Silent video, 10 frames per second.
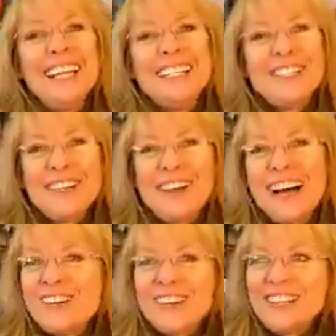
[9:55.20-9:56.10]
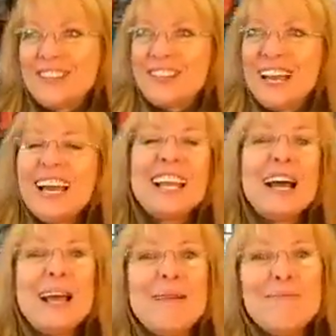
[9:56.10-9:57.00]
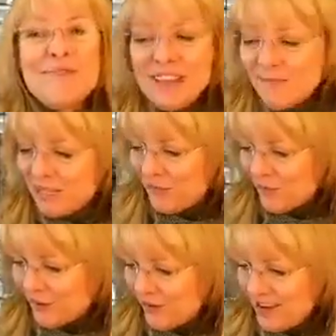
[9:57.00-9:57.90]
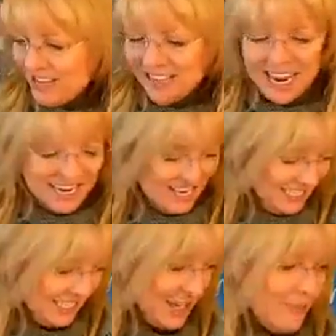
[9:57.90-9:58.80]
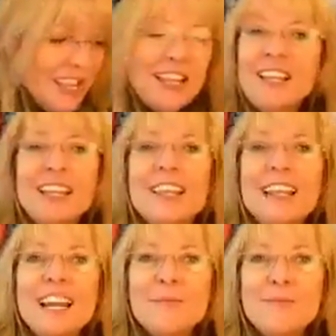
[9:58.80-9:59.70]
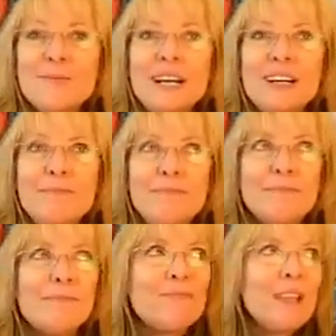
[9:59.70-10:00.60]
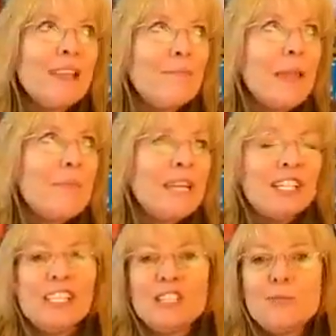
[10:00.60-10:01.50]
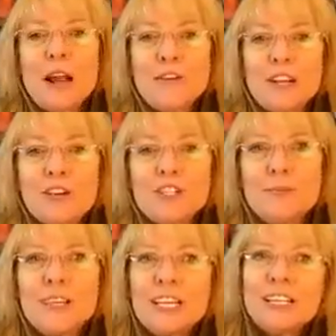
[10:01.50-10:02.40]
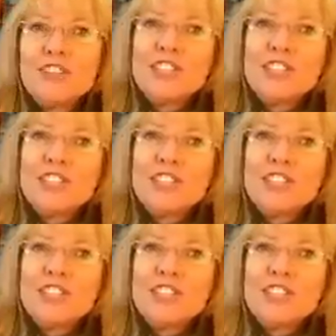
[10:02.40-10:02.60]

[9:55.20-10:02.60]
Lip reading: And so I always do that. And I'm famous for taking something that I'm maybe is inspiring or something and